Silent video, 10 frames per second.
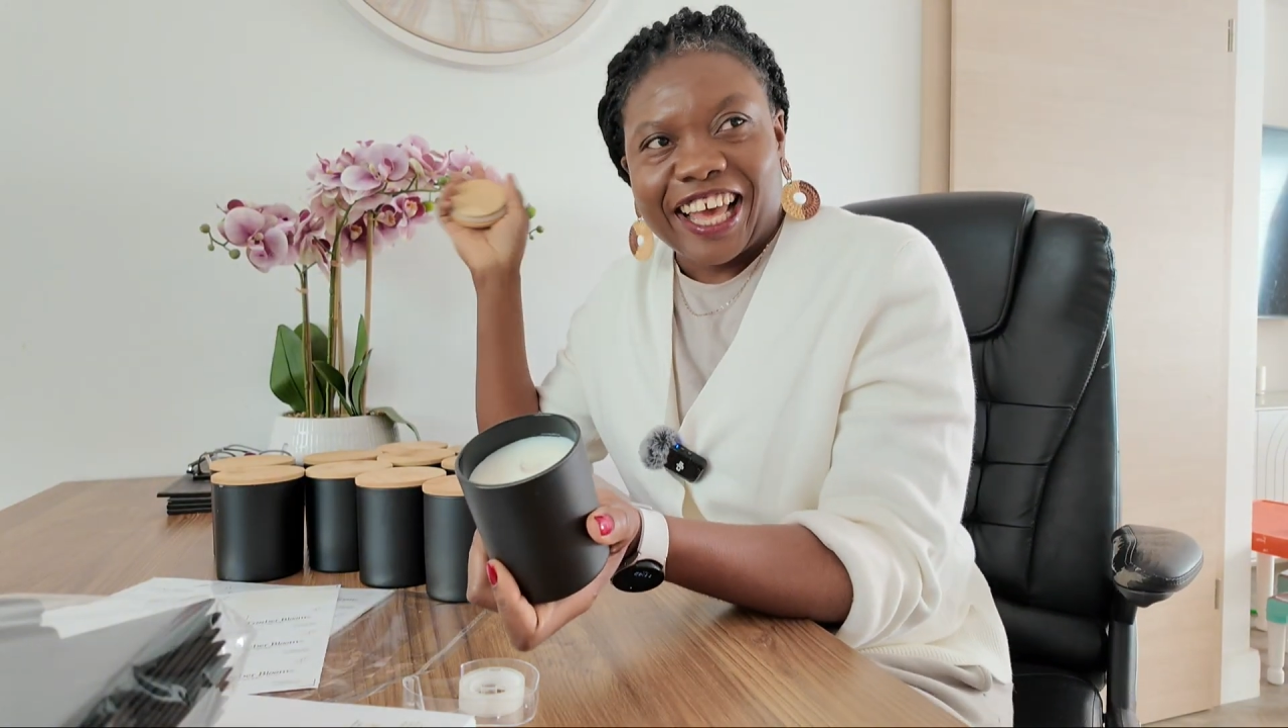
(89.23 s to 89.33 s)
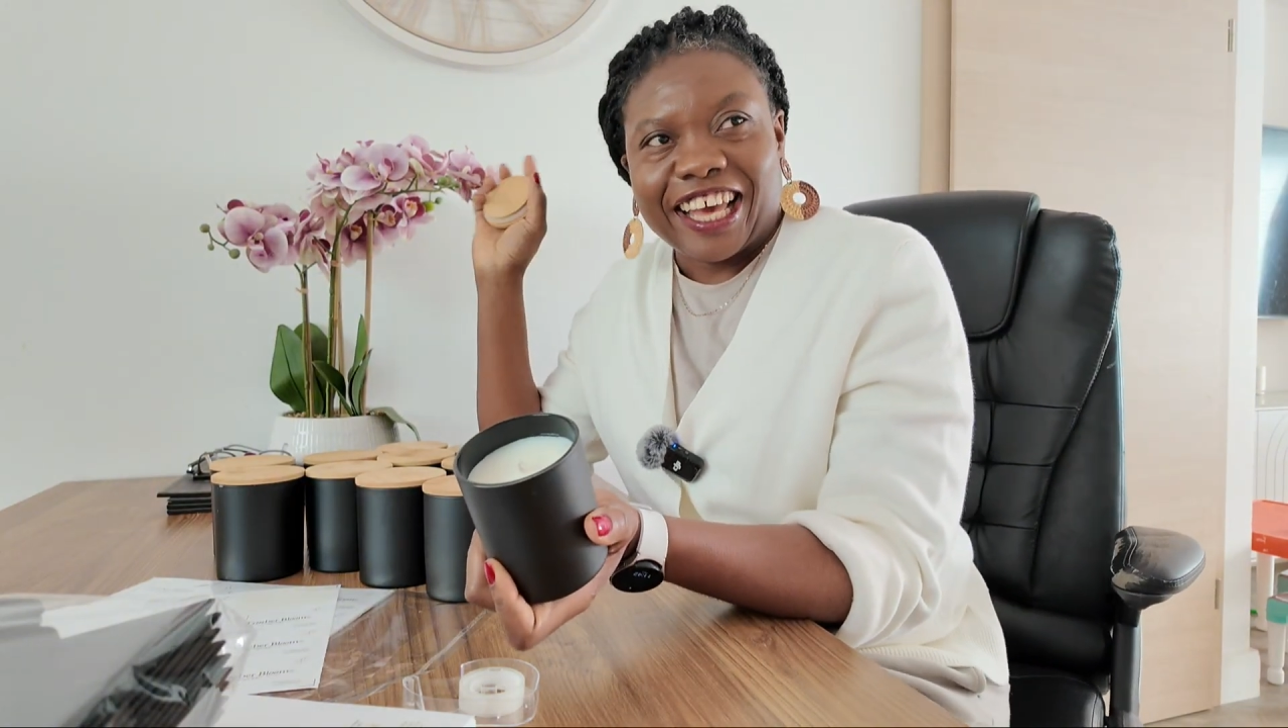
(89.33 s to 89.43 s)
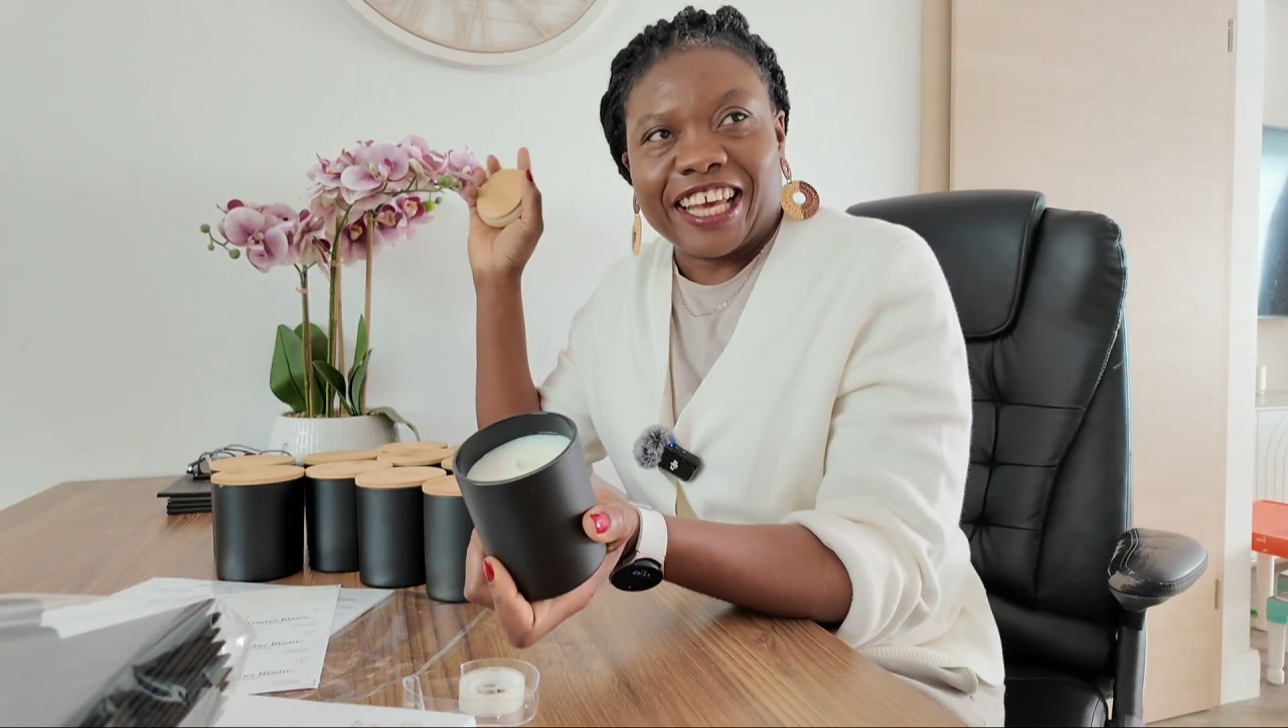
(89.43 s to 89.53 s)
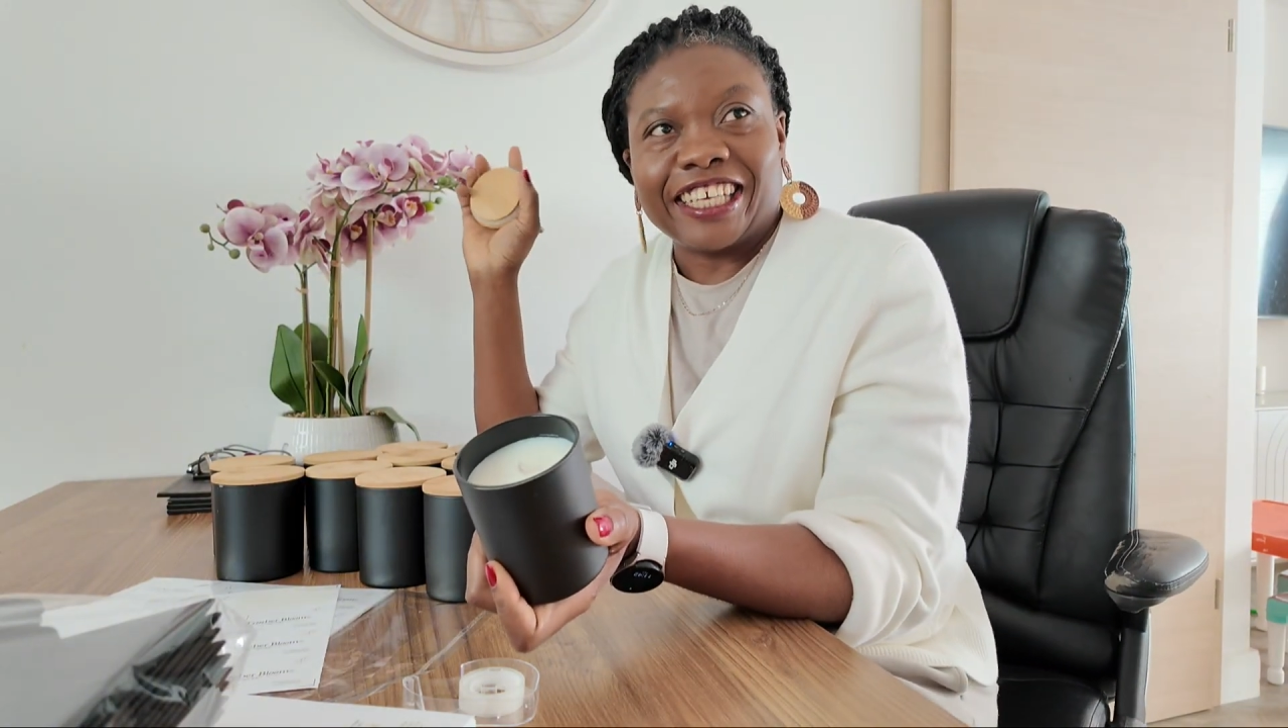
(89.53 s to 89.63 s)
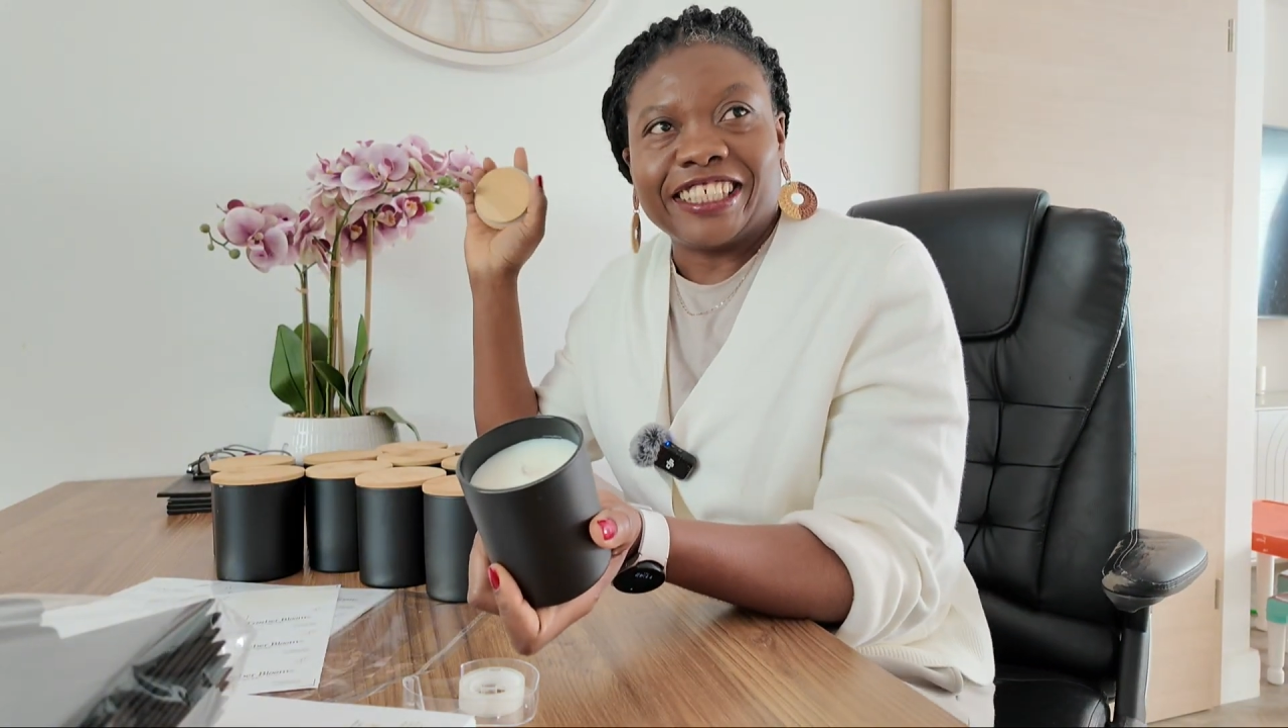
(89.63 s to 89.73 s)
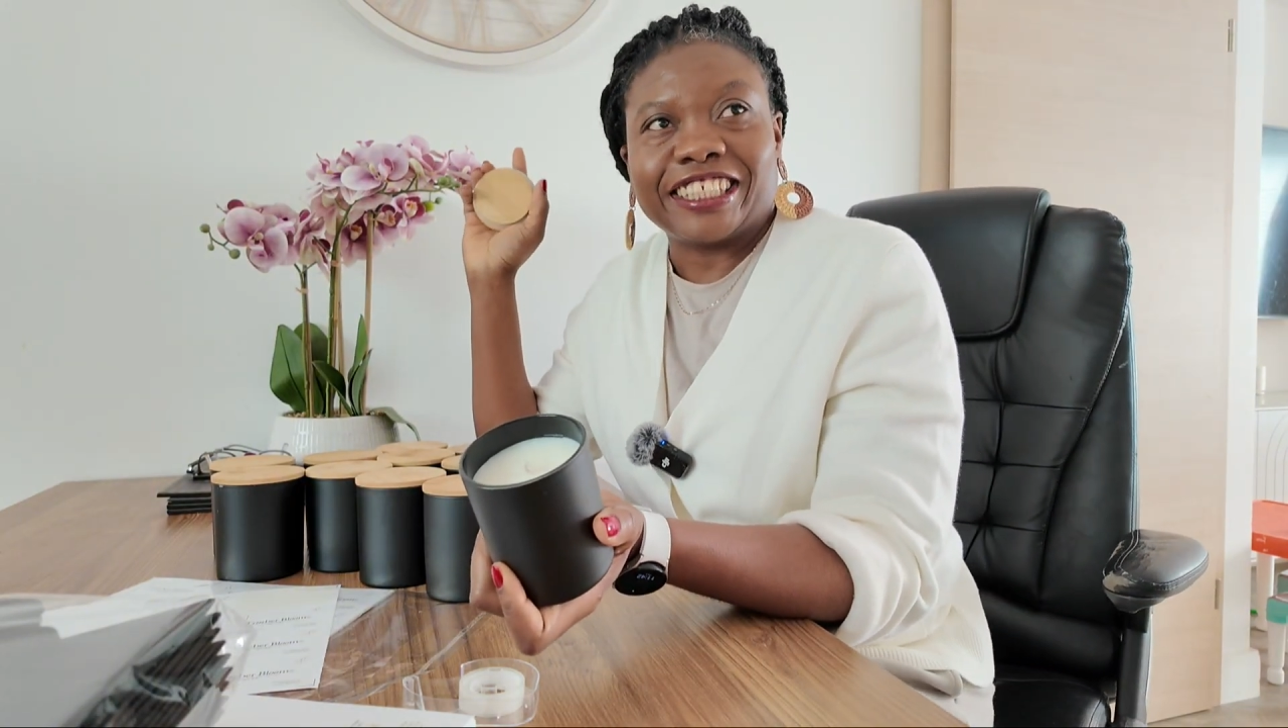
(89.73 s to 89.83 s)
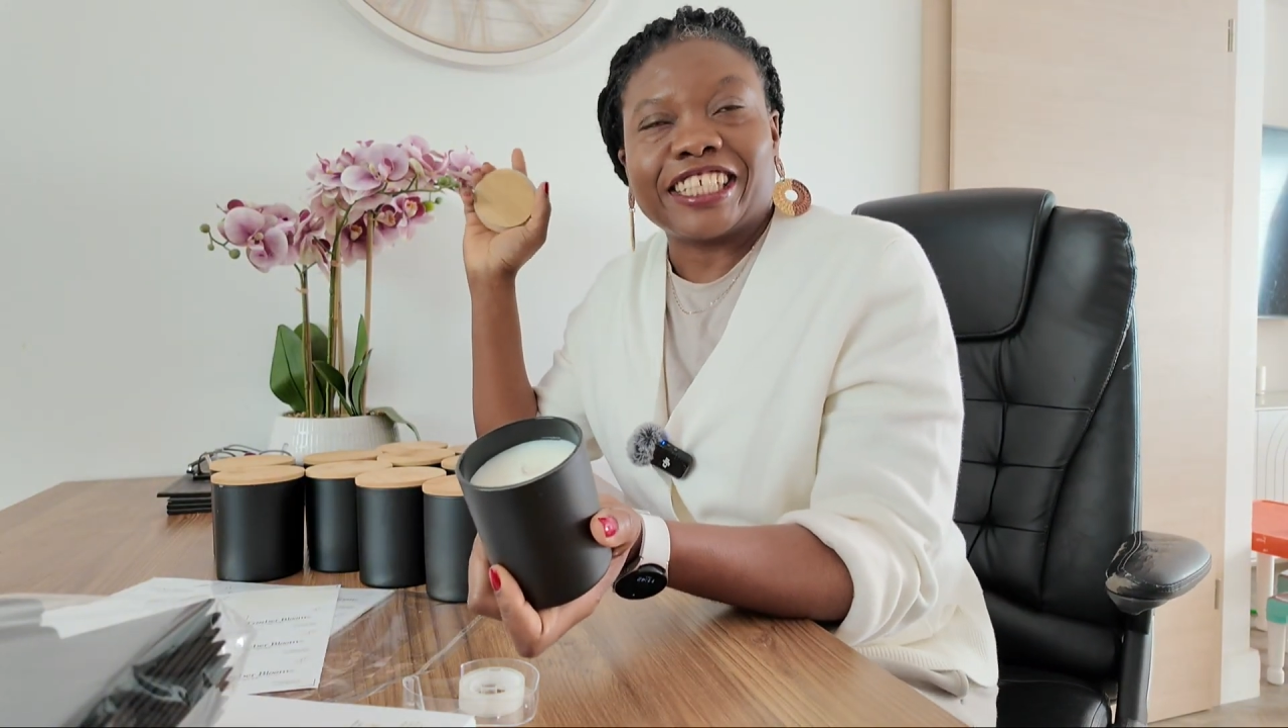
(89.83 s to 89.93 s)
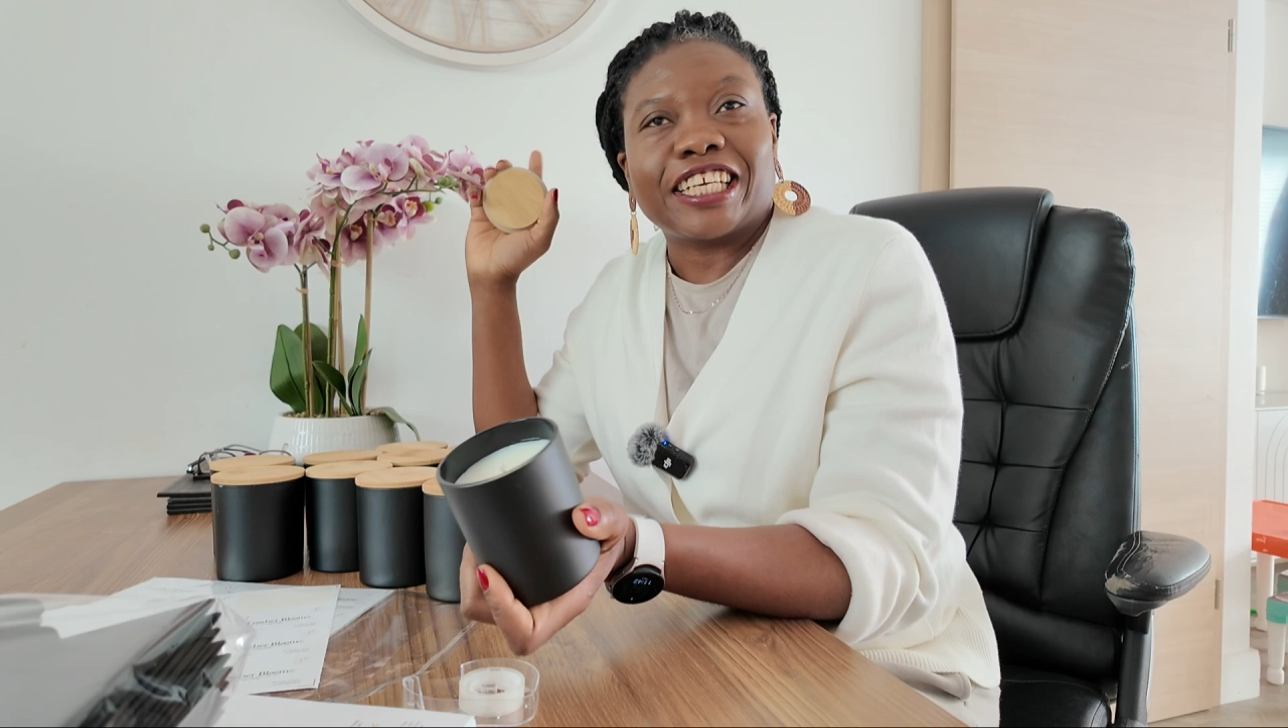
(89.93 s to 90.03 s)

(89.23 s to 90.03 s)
And